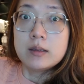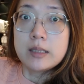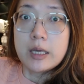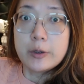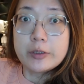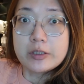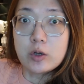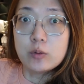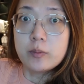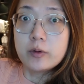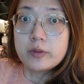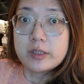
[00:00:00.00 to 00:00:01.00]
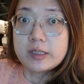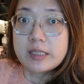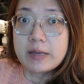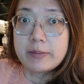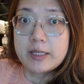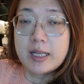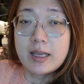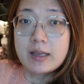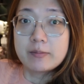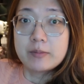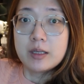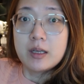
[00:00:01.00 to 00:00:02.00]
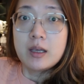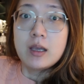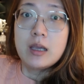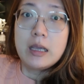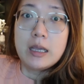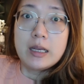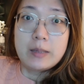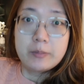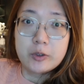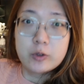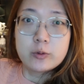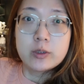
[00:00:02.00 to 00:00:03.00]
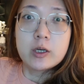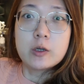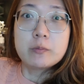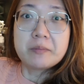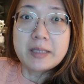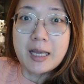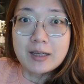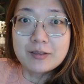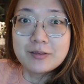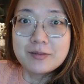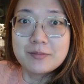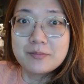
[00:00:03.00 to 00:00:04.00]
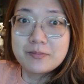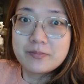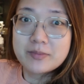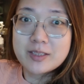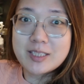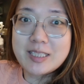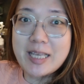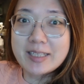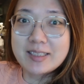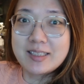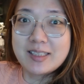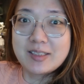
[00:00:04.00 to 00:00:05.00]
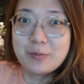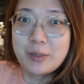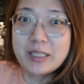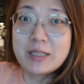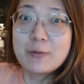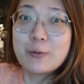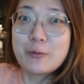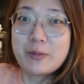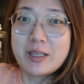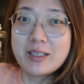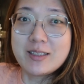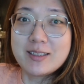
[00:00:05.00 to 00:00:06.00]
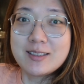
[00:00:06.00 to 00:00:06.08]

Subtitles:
Now it's almost 7 a.m. and I'm going home now. The taxi is waiting for me.